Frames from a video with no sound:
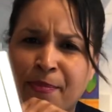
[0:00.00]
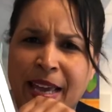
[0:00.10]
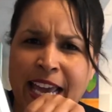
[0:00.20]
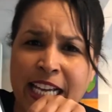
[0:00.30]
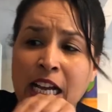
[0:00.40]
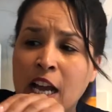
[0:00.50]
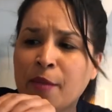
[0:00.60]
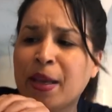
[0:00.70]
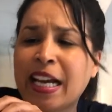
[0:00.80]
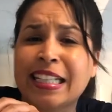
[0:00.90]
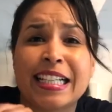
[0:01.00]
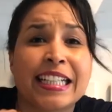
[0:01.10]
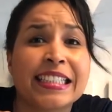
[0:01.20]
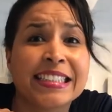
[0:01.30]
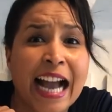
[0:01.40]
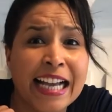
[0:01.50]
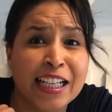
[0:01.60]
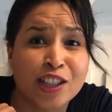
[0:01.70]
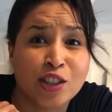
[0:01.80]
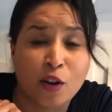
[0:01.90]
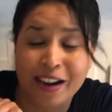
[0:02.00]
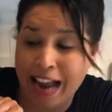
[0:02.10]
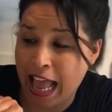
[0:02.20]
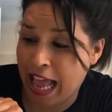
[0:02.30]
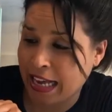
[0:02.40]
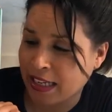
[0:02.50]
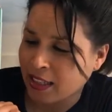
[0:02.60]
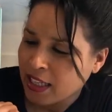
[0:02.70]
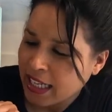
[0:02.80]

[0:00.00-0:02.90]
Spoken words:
big because it's a dinosaur egg.